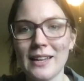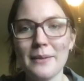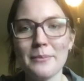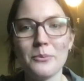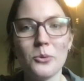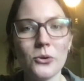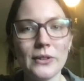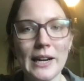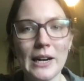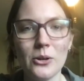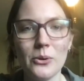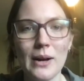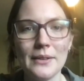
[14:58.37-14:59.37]
get more
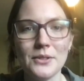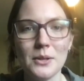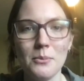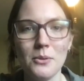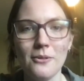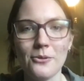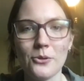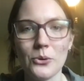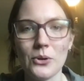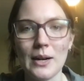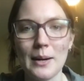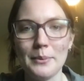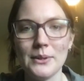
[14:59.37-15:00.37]
narrow as you move through
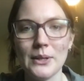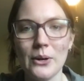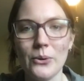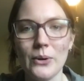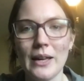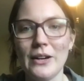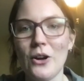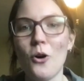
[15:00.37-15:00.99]
your episode, and